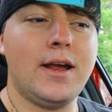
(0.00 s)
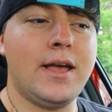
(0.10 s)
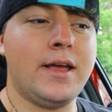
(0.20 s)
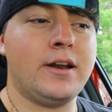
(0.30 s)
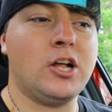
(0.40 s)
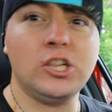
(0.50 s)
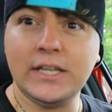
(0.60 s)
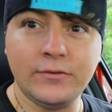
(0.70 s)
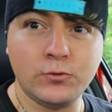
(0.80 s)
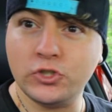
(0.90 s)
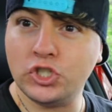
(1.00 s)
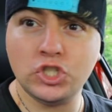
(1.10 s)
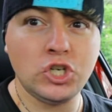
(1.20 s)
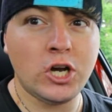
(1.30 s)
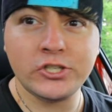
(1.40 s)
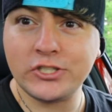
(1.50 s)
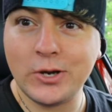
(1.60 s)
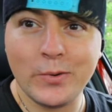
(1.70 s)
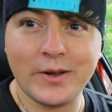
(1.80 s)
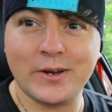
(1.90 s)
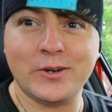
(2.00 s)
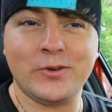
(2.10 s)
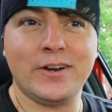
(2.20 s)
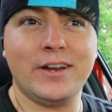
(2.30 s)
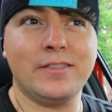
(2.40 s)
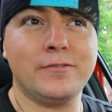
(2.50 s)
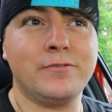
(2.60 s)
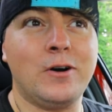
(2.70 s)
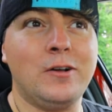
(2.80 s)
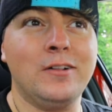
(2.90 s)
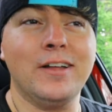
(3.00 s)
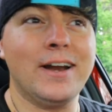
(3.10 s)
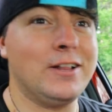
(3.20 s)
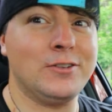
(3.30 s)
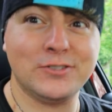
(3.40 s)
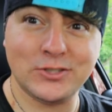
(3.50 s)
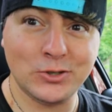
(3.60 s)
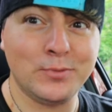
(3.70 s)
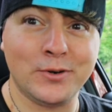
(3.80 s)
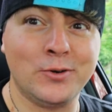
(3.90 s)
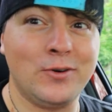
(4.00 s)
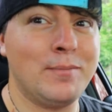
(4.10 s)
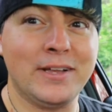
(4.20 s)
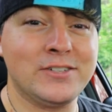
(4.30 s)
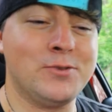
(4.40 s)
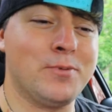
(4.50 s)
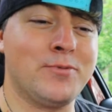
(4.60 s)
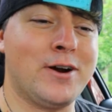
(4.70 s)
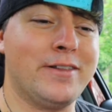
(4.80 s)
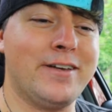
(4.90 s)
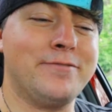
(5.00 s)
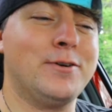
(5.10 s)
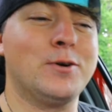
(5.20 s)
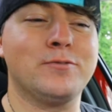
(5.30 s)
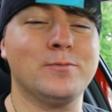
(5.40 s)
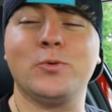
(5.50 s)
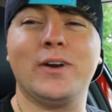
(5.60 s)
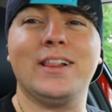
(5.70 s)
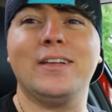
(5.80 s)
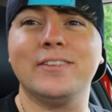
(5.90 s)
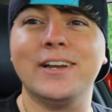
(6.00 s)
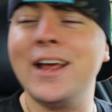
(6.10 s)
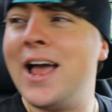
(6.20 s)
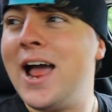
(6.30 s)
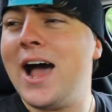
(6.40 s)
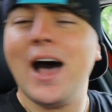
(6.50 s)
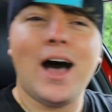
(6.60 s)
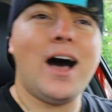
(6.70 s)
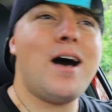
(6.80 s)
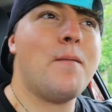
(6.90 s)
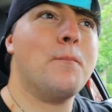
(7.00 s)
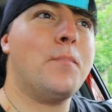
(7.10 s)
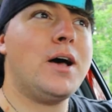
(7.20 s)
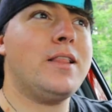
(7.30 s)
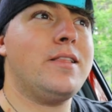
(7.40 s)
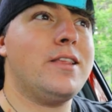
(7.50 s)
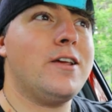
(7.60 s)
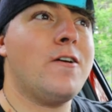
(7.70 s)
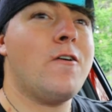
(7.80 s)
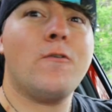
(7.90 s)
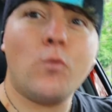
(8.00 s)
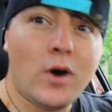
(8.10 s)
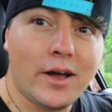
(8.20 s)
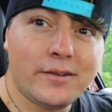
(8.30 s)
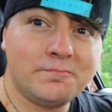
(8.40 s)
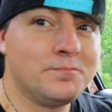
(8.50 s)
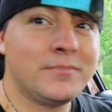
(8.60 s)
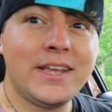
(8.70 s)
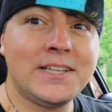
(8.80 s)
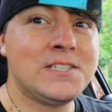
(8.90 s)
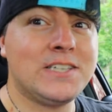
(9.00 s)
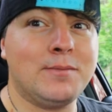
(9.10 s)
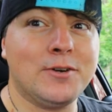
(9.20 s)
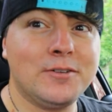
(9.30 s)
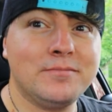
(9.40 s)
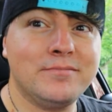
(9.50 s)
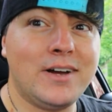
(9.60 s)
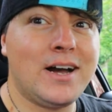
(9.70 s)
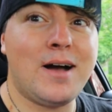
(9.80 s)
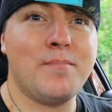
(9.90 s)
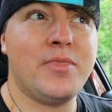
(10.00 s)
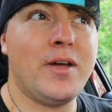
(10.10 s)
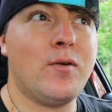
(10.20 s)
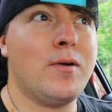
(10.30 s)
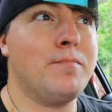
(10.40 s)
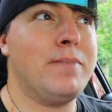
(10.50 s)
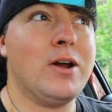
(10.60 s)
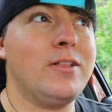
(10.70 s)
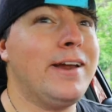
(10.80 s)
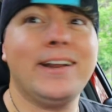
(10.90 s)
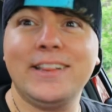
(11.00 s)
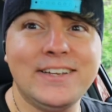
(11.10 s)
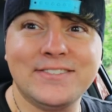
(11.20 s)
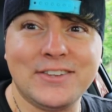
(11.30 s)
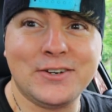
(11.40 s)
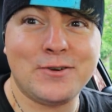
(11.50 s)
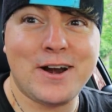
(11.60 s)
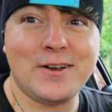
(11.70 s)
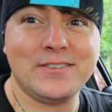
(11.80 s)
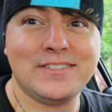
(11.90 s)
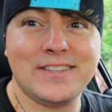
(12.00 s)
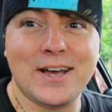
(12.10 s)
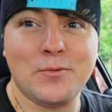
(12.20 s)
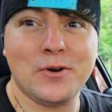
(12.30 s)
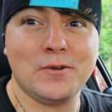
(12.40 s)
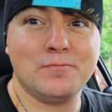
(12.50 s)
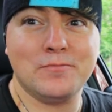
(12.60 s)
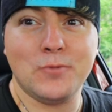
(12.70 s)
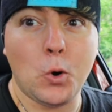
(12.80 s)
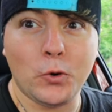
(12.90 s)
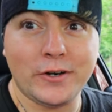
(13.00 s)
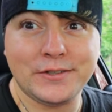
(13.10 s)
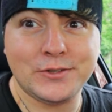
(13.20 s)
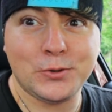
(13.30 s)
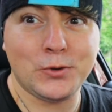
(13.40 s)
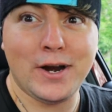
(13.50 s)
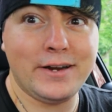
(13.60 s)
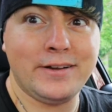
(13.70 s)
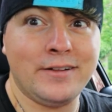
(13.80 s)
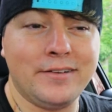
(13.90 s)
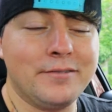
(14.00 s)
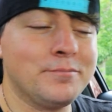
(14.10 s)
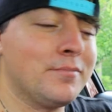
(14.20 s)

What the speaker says: and a leaf was just going under it in the fall, and it looks super cool. I'm like super proud of that photo from 2011. But one, it's summer. There were barely any leaves on the ground that were orange or any color.